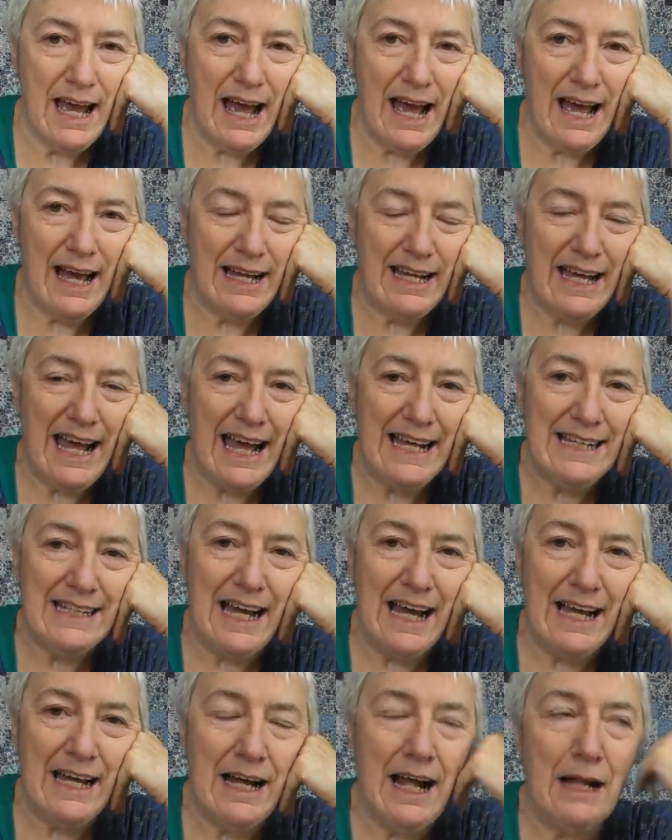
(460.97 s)
Uh,
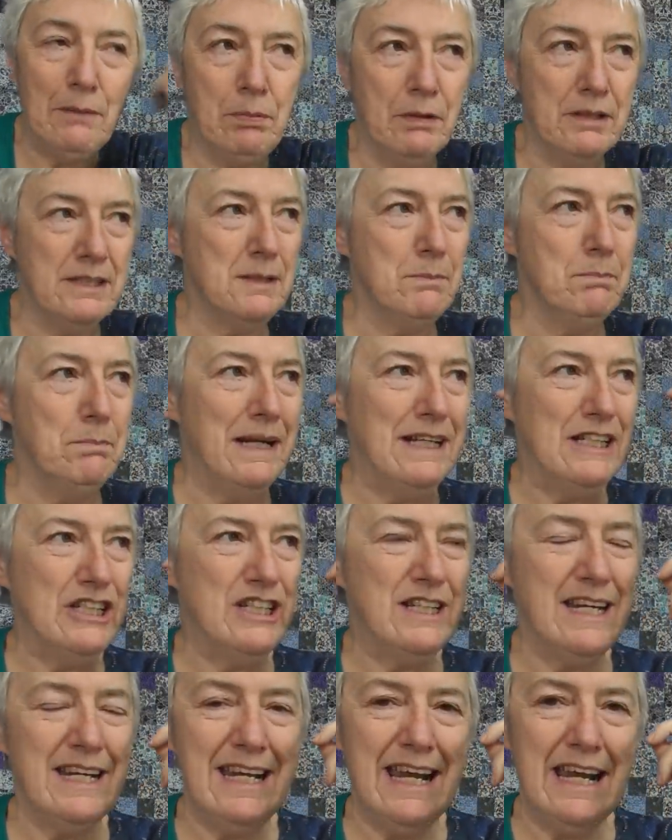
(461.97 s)
and uh, I'll put some
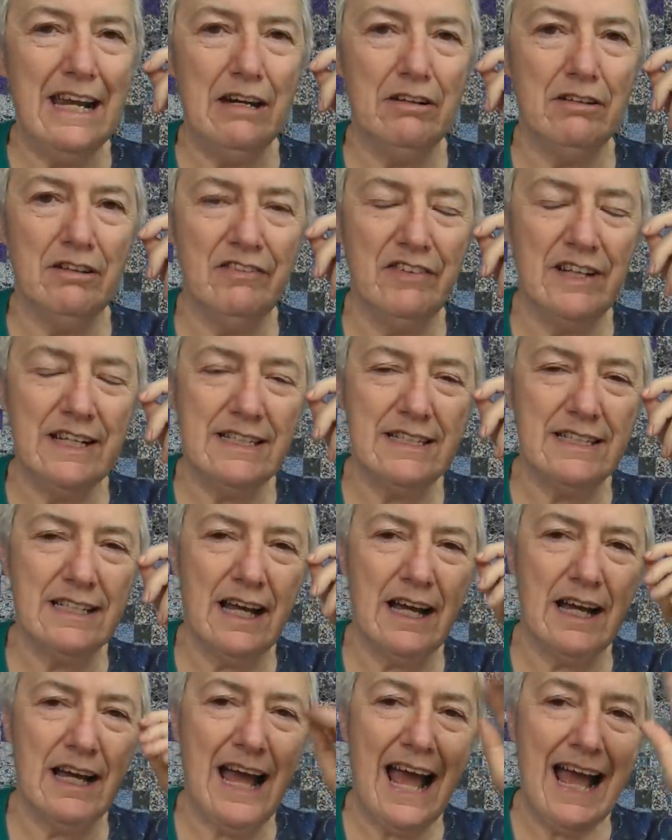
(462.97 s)
pictures in here of it
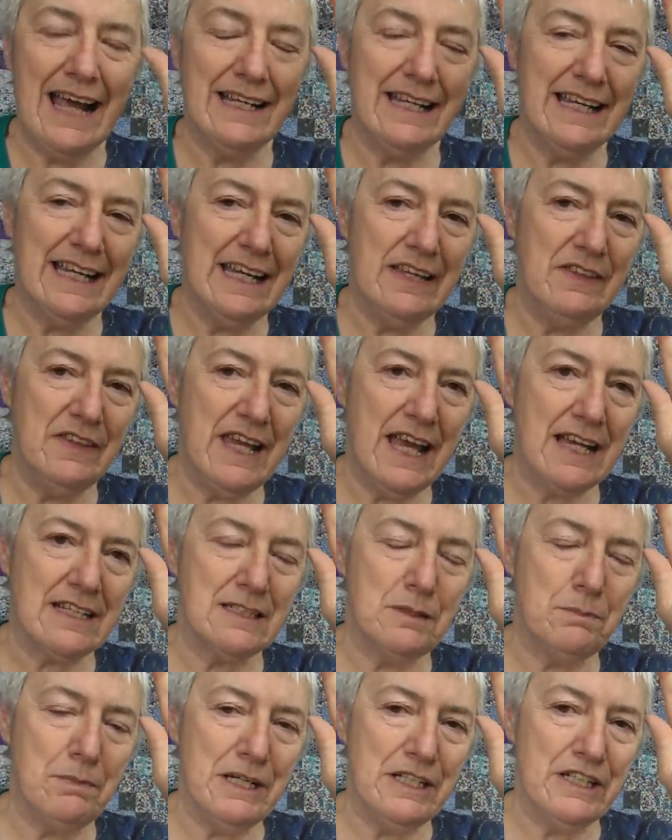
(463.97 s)
uh, hanging in the
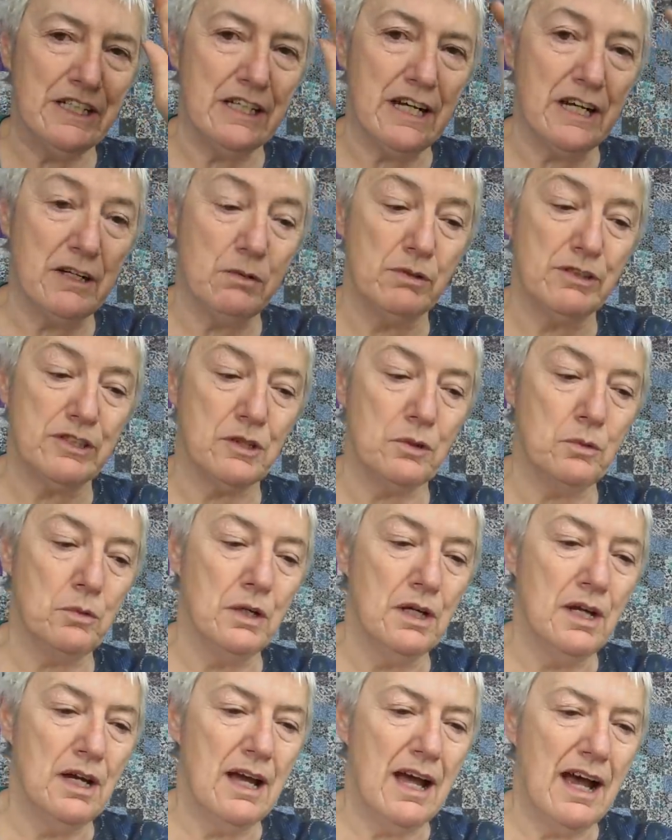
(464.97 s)
exhibition, and
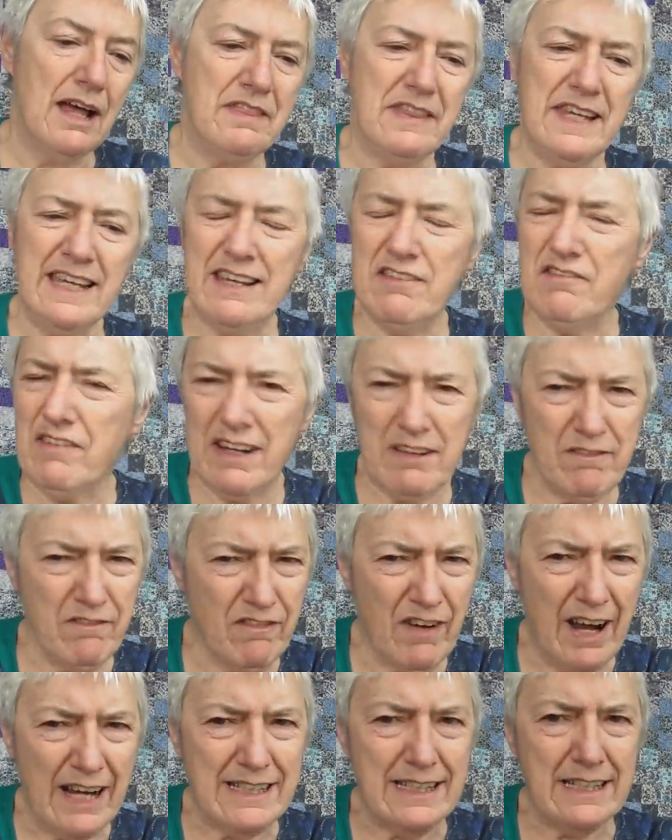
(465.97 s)
also I think if I can
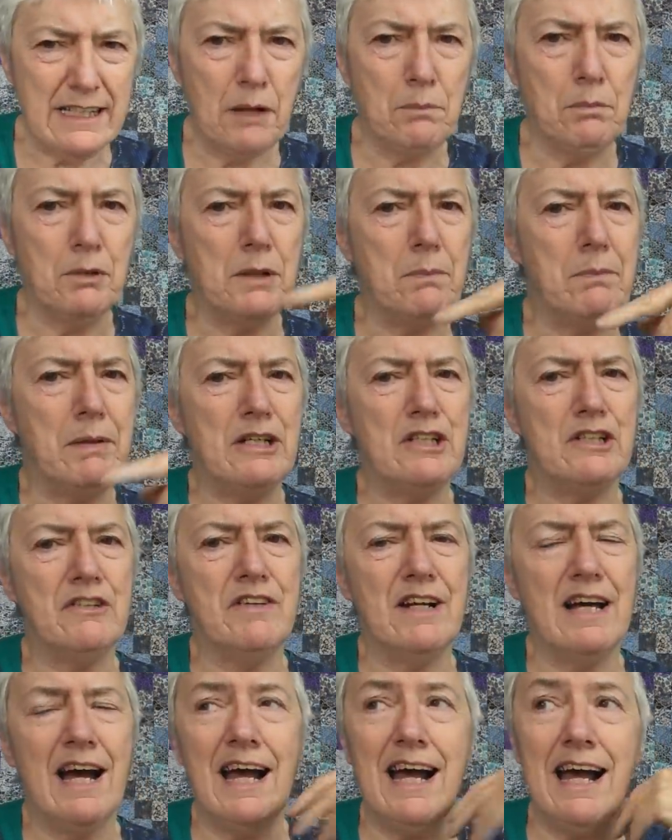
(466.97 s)
find it I'll put a picture
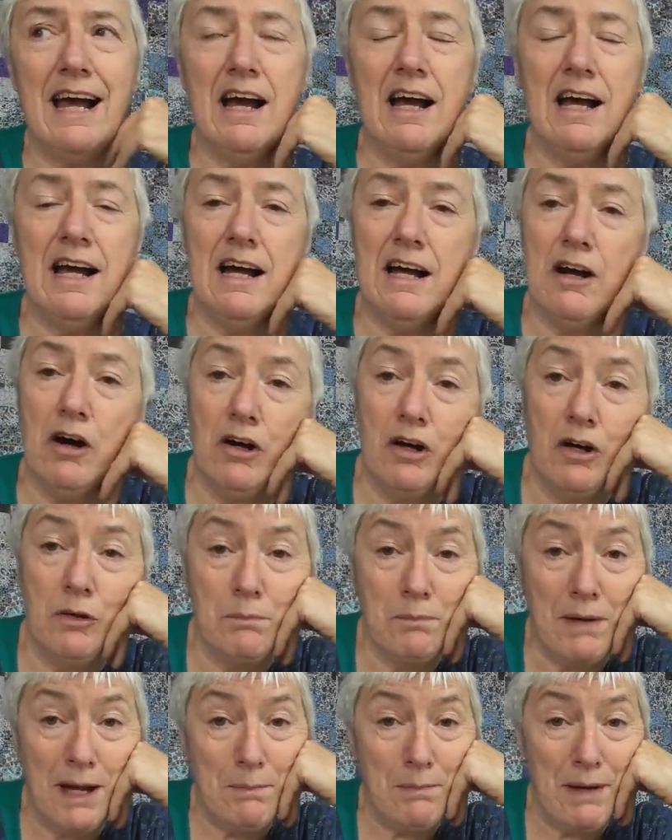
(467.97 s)
of it uh,
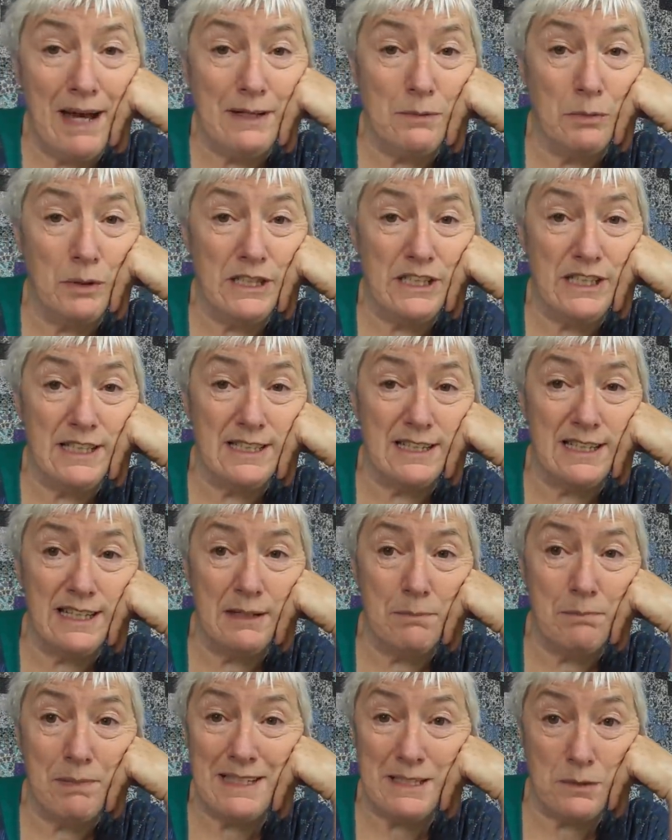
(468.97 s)
on my bed, which is
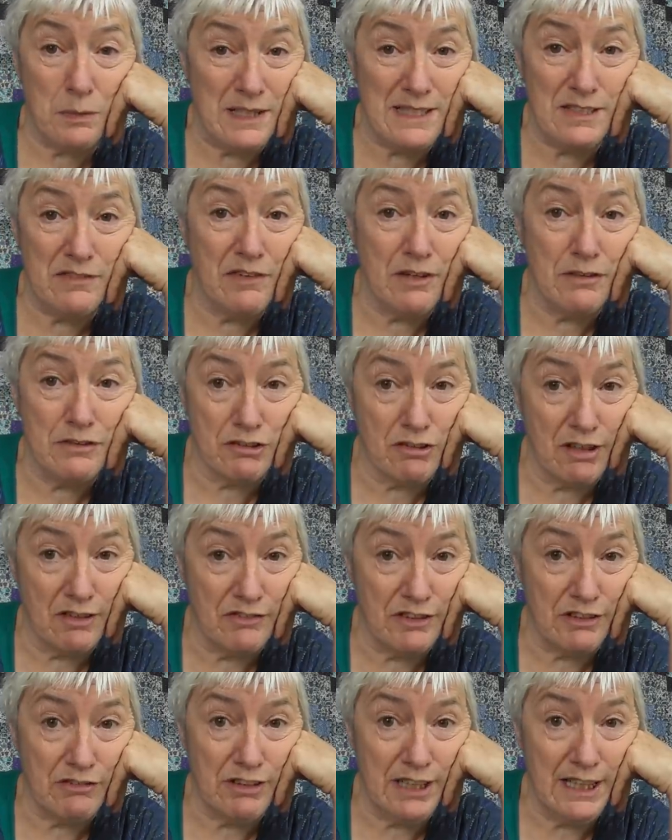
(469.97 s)
the best way to
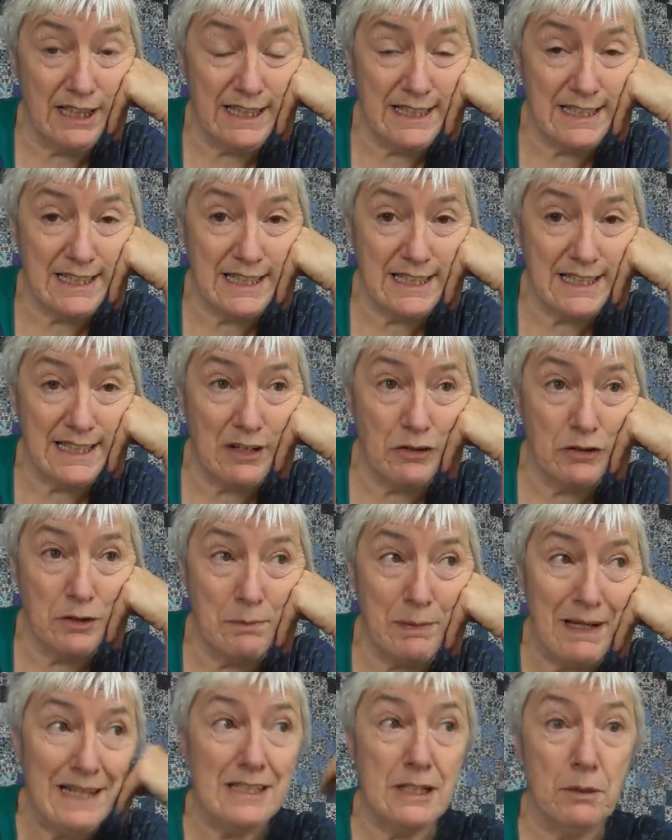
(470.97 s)
photograph it really, isn't it, on a
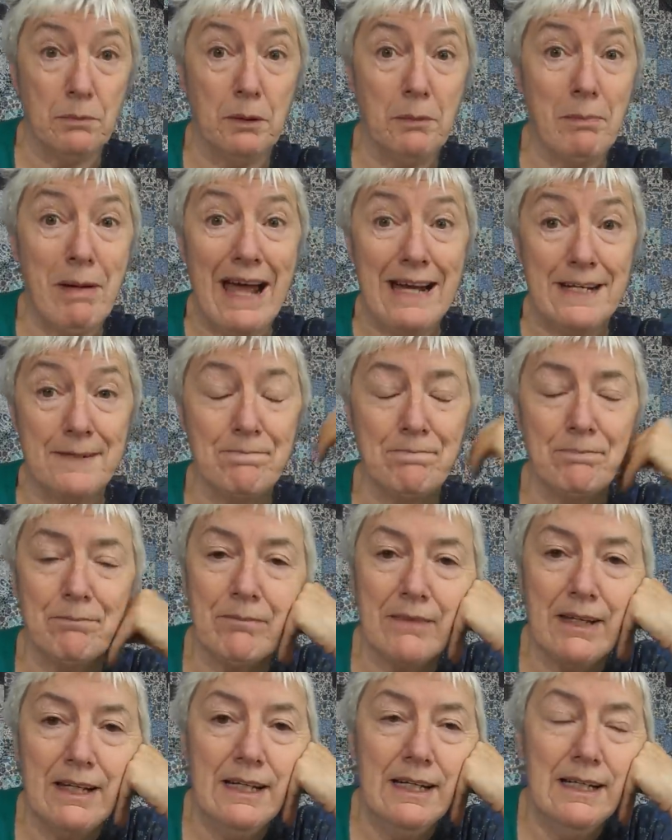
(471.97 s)
big double bed.
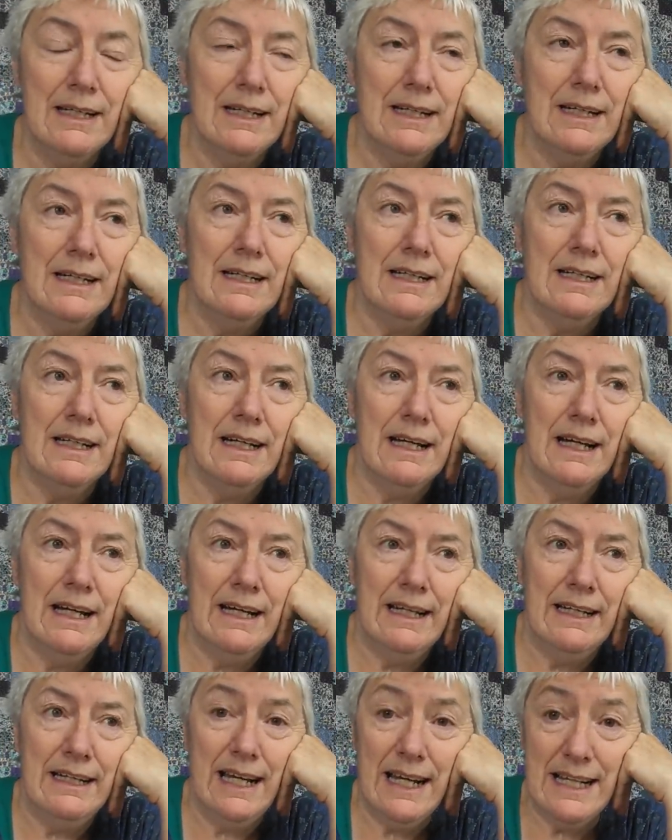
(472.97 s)

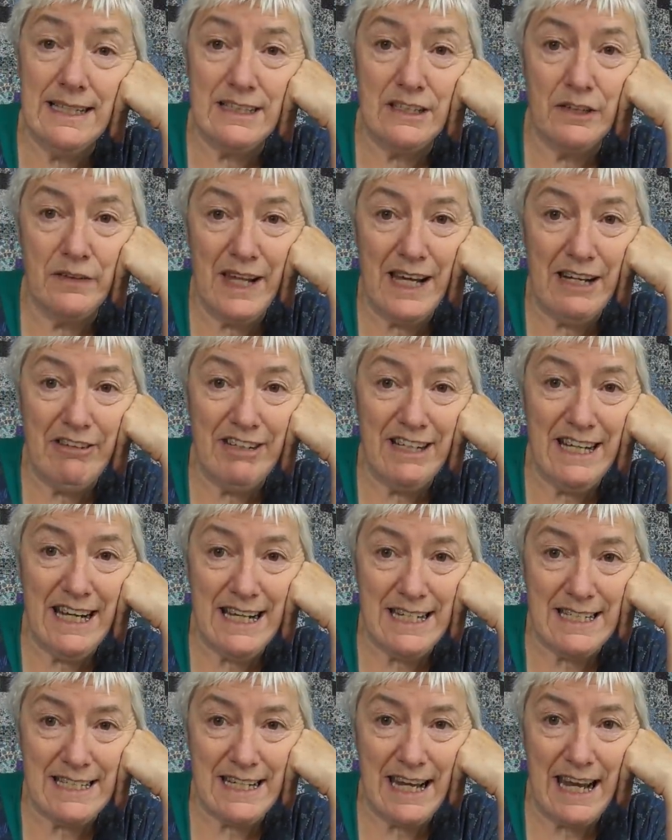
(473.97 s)
Yeah, so there it
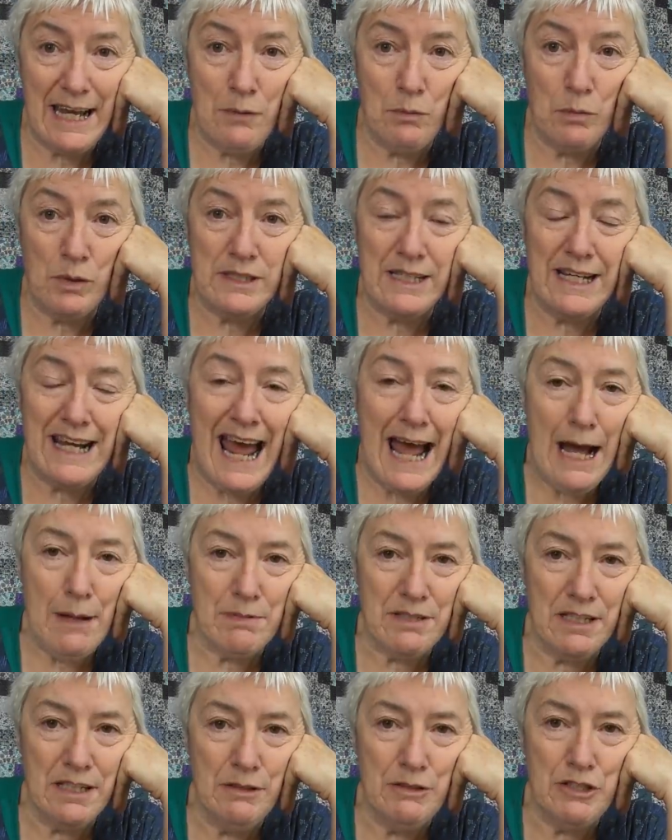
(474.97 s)
is. It was an
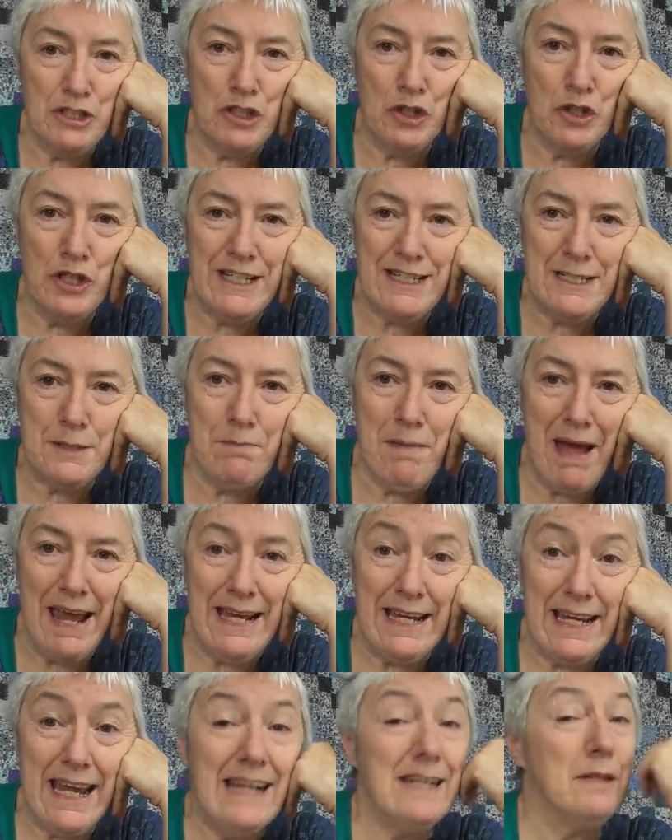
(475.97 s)
absolute joy to
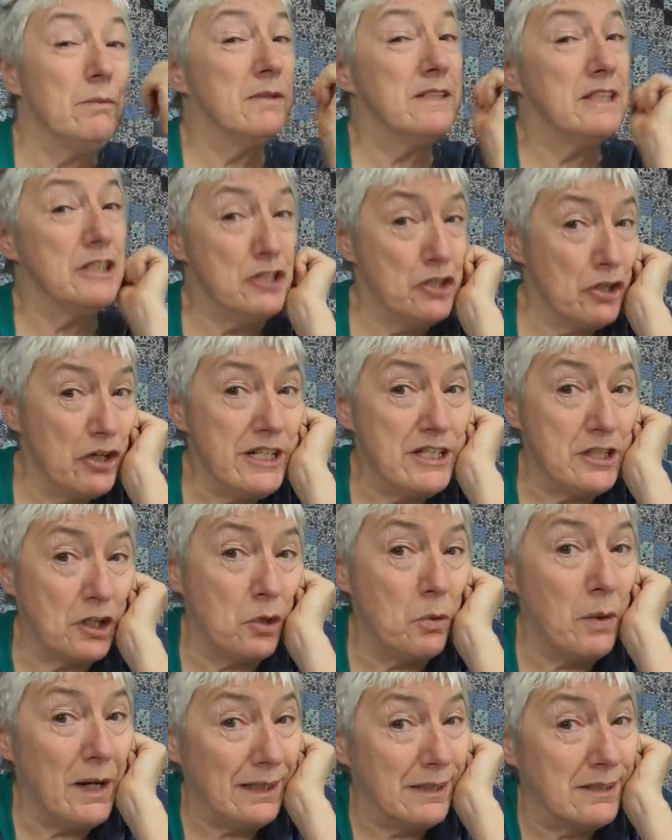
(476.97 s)
make, and it was a joy to
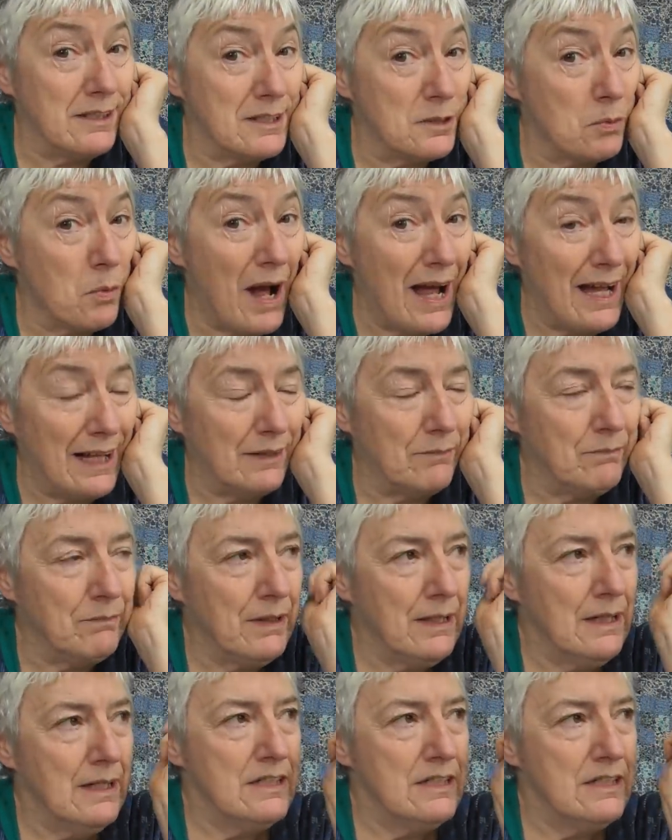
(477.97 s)
quilt as well.